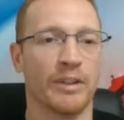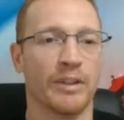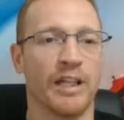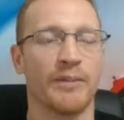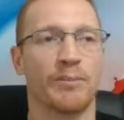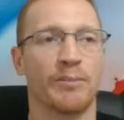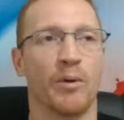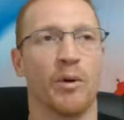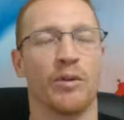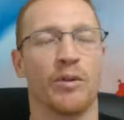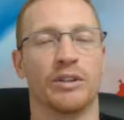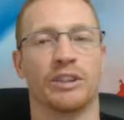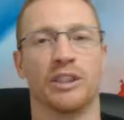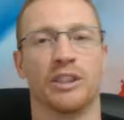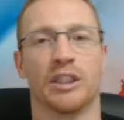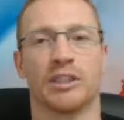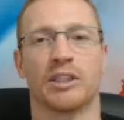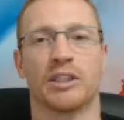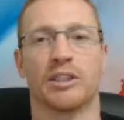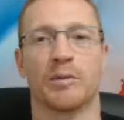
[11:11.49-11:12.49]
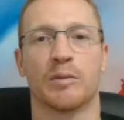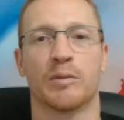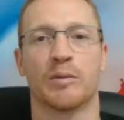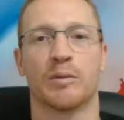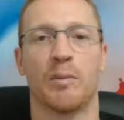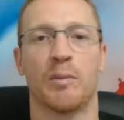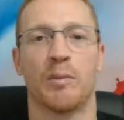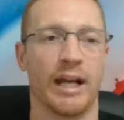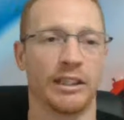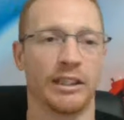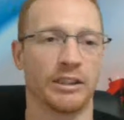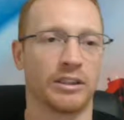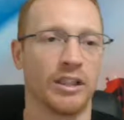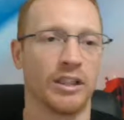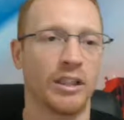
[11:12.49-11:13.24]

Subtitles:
and they both just smashed